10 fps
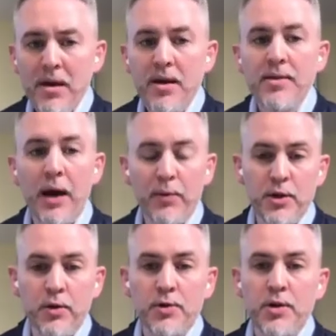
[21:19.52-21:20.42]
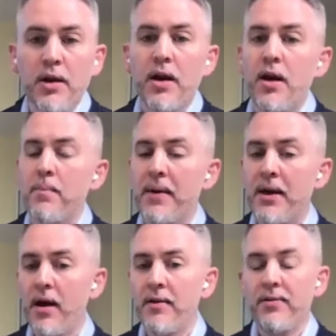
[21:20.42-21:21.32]
That was huge,
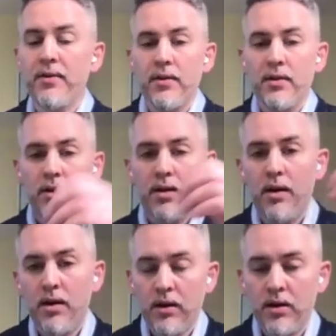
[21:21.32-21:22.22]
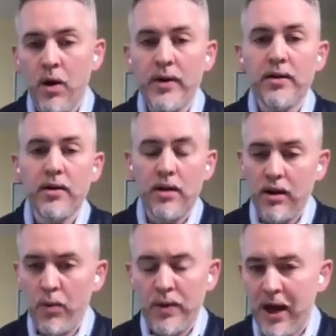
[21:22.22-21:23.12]
because going to
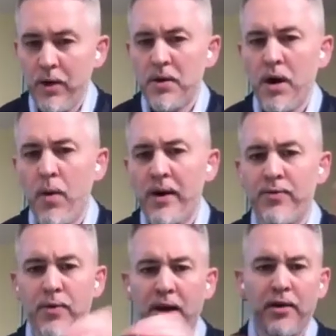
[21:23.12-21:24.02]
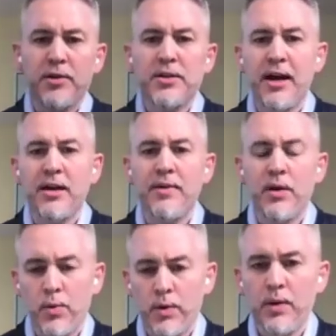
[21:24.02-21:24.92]
without knowing from the other side of it,
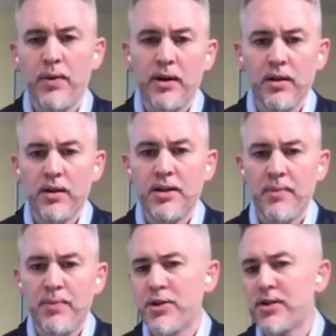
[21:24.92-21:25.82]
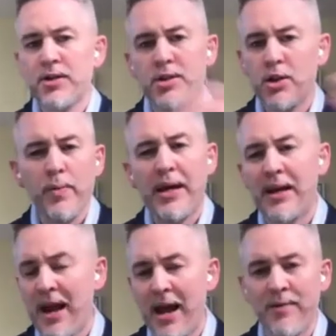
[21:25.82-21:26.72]
really what it looks like, which is assuming
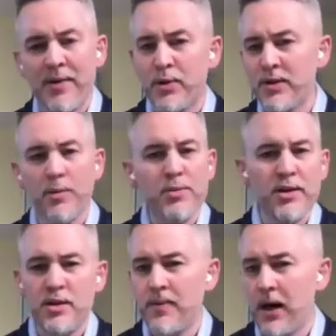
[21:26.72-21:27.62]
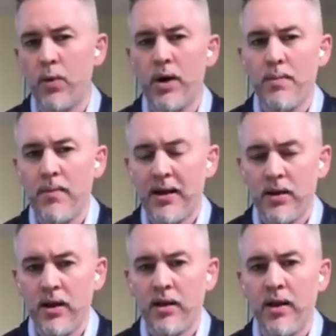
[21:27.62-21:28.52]
and having presumptions about what it might
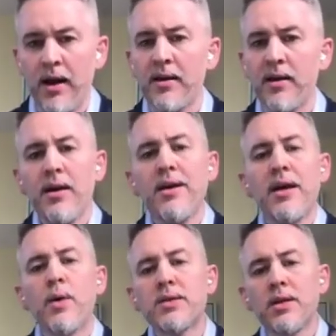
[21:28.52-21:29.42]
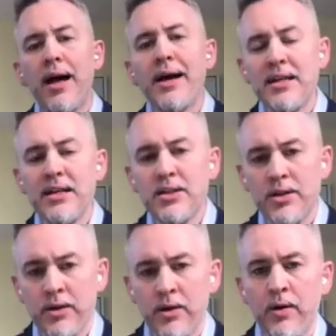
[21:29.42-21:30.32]
look like, it was a lot
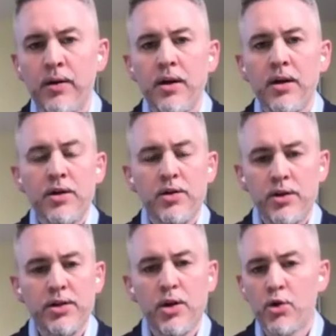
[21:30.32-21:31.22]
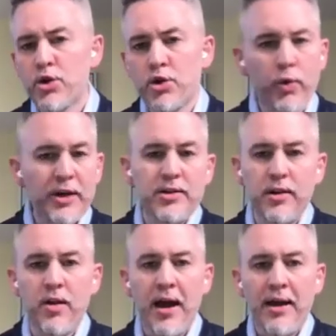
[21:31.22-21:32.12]
easier just to go straight to the
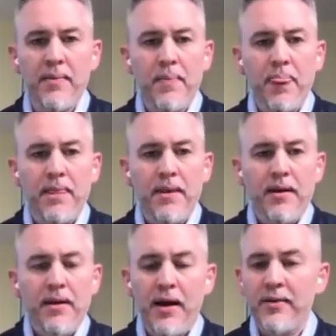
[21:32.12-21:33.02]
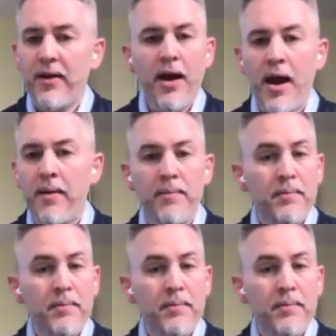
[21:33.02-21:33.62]
client and say, hey,